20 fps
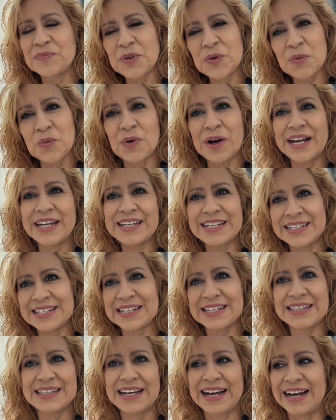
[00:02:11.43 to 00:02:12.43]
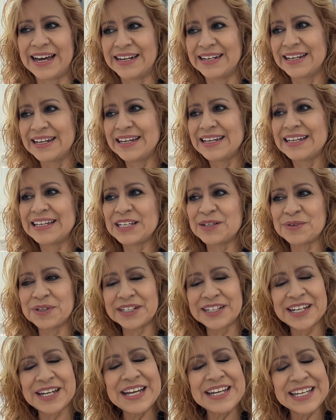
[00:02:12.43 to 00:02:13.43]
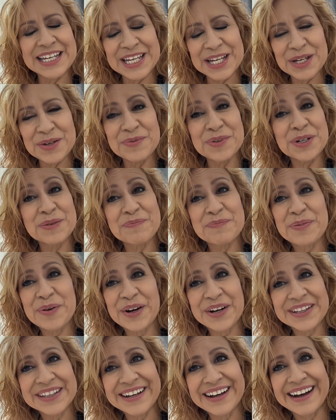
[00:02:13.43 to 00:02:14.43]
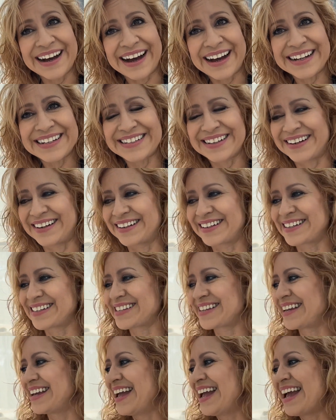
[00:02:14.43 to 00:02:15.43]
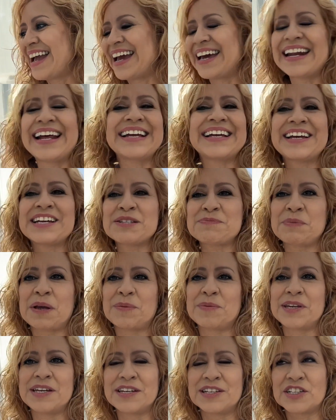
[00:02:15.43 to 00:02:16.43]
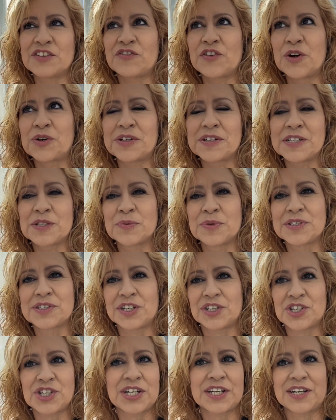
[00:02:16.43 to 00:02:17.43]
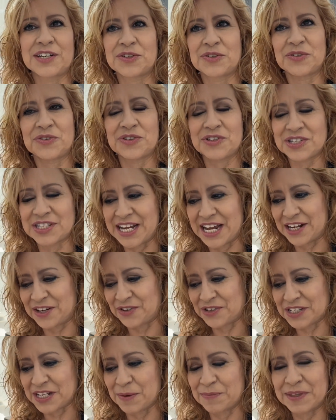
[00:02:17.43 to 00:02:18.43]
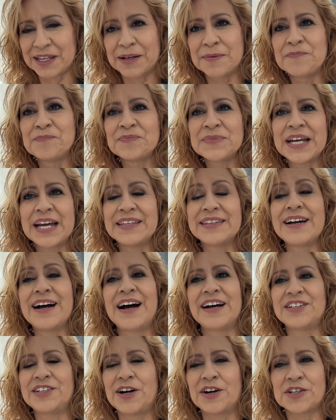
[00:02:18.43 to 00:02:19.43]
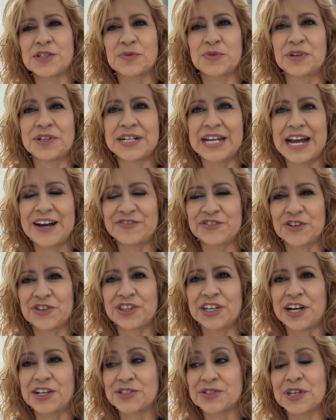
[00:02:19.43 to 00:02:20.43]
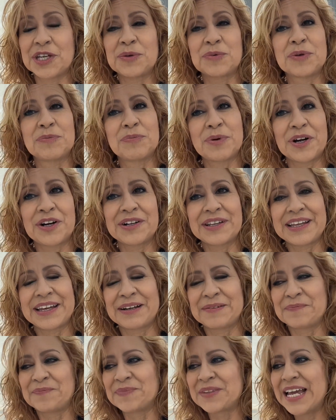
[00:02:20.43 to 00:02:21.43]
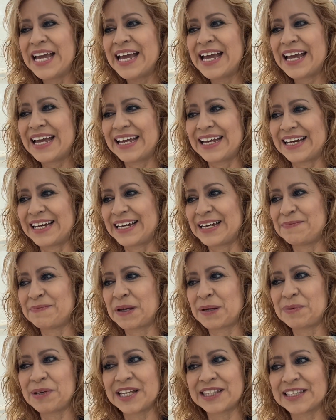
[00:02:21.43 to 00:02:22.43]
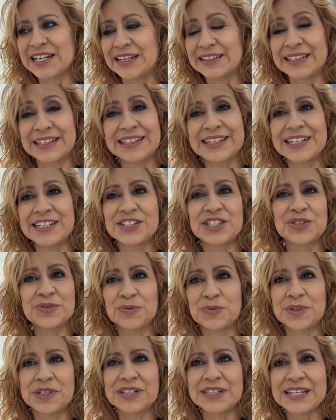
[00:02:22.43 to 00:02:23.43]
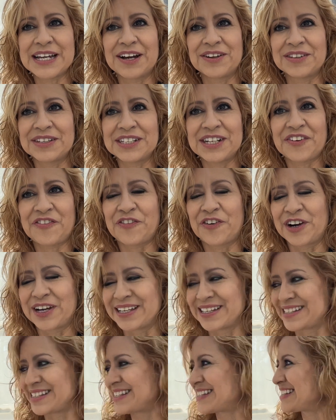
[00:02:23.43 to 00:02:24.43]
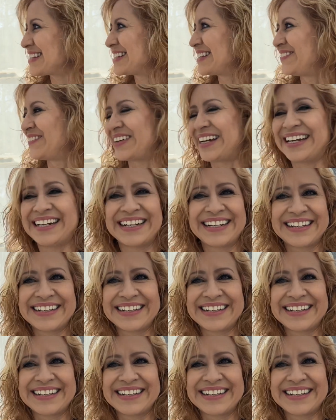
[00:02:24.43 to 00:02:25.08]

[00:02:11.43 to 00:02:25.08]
why he did that. He would burn the hot dogs, and I guess maybe his focus was the chicken or the steak or something, and the hot dogs were an afterthought, so he would burn them, and maybe he thought the kids wouldn't tell the difference. But